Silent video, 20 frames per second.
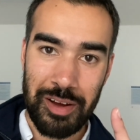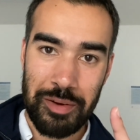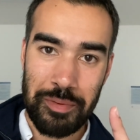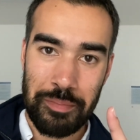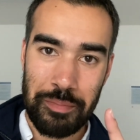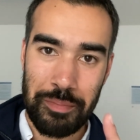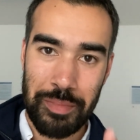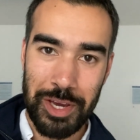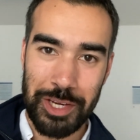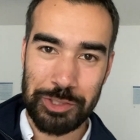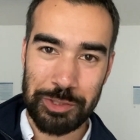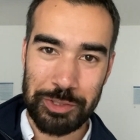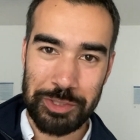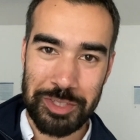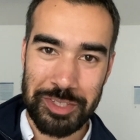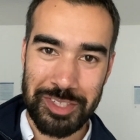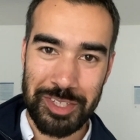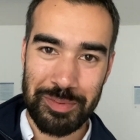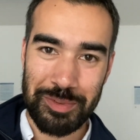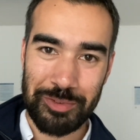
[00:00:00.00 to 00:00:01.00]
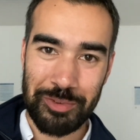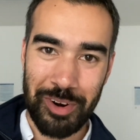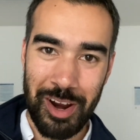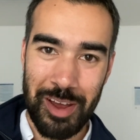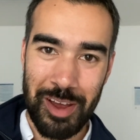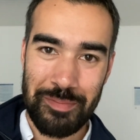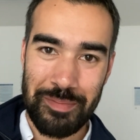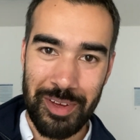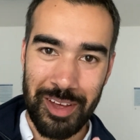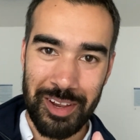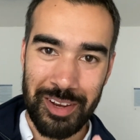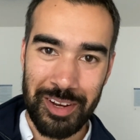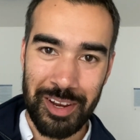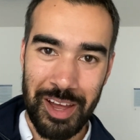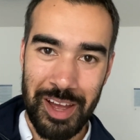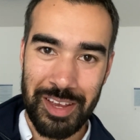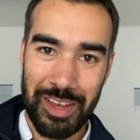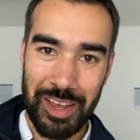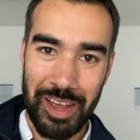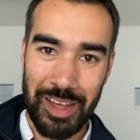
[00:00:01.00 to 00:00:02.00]
make sure to subscribe and
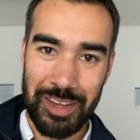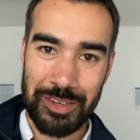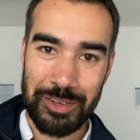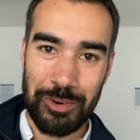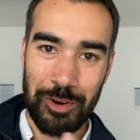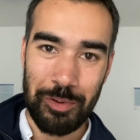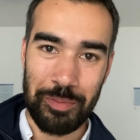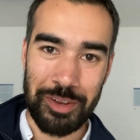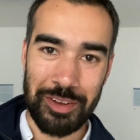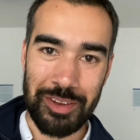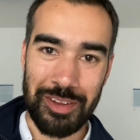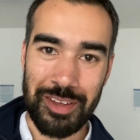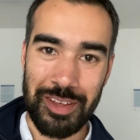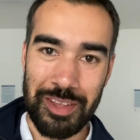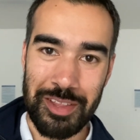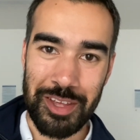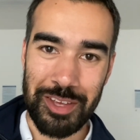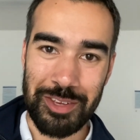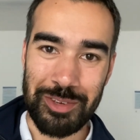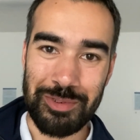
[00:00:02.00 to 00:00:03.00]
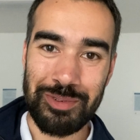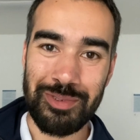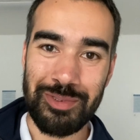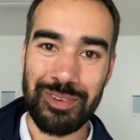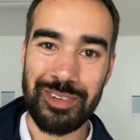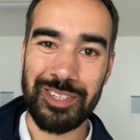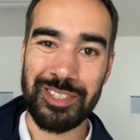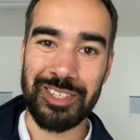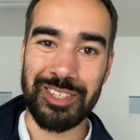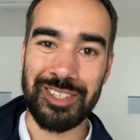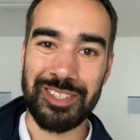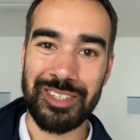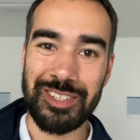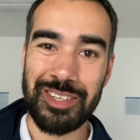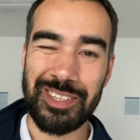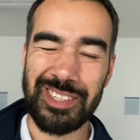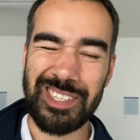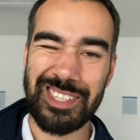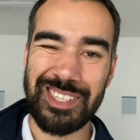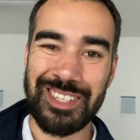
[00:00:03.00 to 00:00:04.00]
like and comment. Thank you.
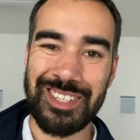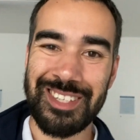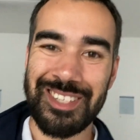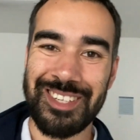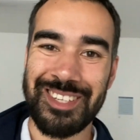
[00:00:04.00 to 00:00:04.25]
Cheers.